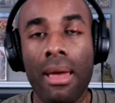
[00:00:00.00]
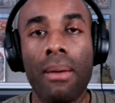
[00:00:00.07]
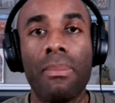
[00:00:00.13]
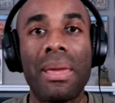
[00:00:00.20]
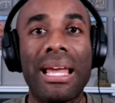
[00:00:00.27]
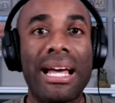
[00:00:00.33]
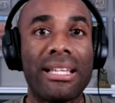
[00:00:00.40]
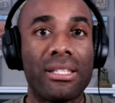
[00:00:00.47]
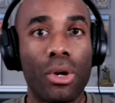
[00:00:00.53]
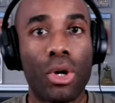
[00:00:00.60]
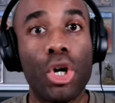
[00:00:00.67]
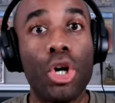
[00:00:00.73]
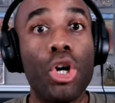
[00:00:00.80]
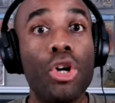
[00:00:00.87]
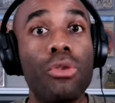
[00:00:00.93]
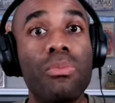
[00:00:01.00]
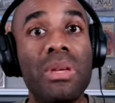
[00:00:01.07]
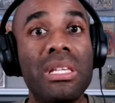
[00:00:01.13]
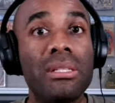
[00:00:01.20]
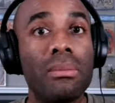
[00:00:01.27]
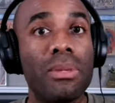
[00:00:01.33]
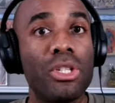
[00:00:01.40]
because there could be
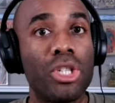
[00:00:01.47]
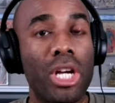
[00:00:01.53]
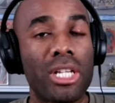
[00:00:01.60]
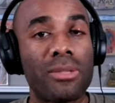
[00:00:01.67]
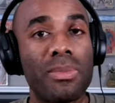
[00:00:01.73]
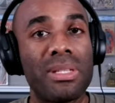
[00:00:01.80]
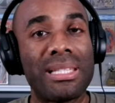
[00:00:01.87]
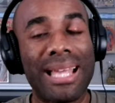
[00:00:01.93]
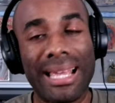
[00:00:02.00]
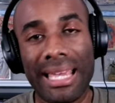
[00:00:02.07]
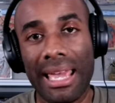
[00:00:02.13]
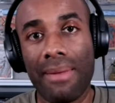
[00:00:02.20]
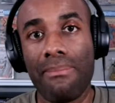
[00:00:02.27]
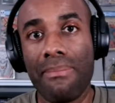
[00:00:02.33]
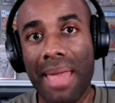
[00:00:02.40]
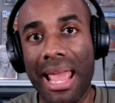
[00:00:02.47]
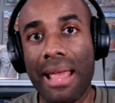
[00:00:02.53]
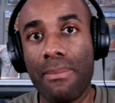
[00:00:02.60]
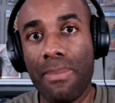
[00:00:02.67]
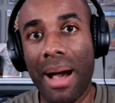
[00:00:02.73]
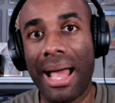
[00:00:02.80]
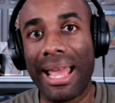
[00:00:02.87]
some adjustments that get
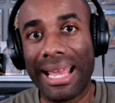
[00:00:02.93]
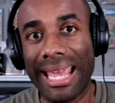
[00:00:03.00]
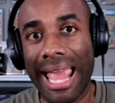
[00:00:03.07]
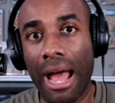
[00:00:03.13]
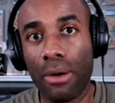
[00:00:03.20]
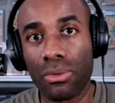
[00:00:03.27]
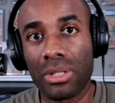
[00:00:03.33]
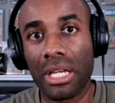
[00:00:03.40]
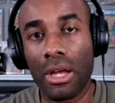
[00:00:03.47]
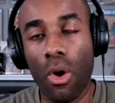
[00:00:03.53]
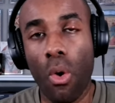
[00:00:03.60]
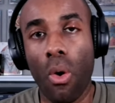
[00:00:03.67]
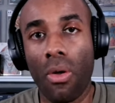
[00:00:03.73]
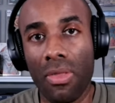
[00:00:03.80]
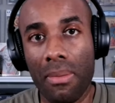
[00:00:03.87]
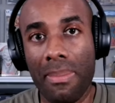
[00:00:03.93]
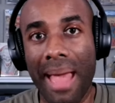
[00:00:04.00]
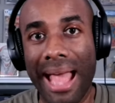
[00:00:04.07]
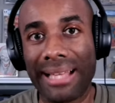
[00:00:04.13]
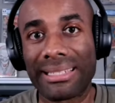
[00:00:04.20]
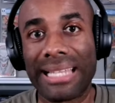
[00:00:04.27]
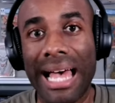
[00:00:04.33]
made by accounting on the
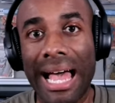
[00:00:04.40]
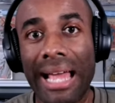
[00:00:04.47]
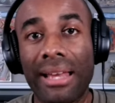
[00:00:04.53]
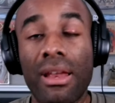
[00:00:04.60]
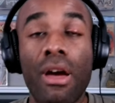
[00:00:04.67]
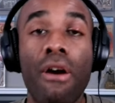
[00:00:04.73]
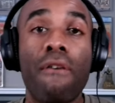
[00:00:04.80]
backside